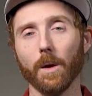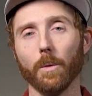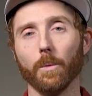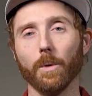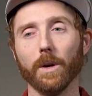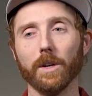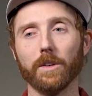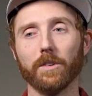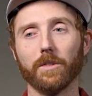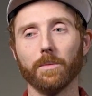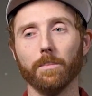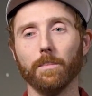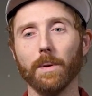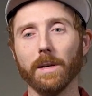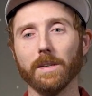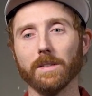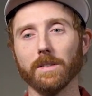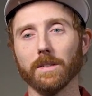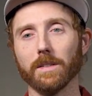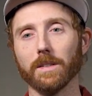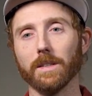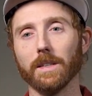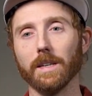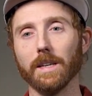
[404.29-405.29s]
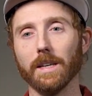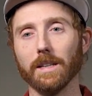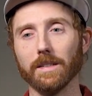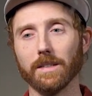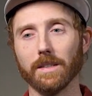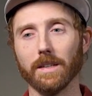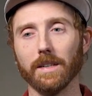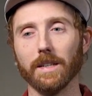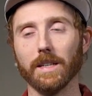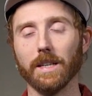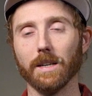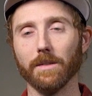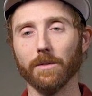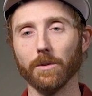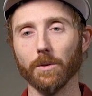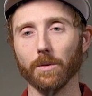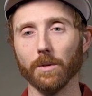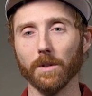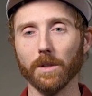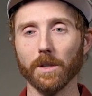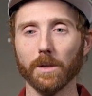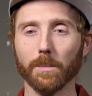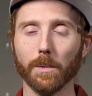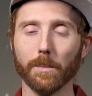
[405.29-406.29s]
which basically is gonna give you
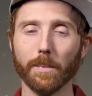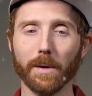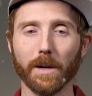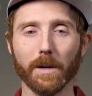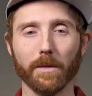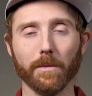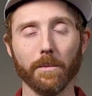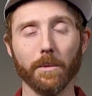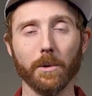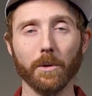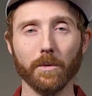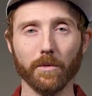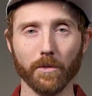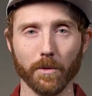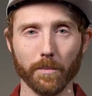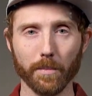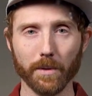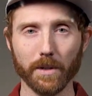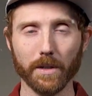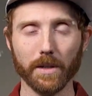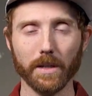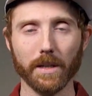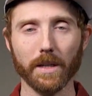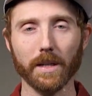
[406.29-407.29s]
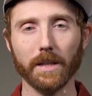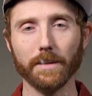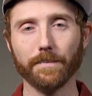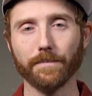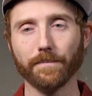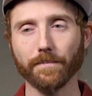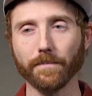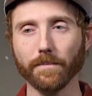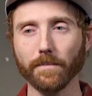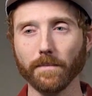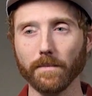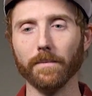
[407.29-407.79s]
a little bit better maneuverability,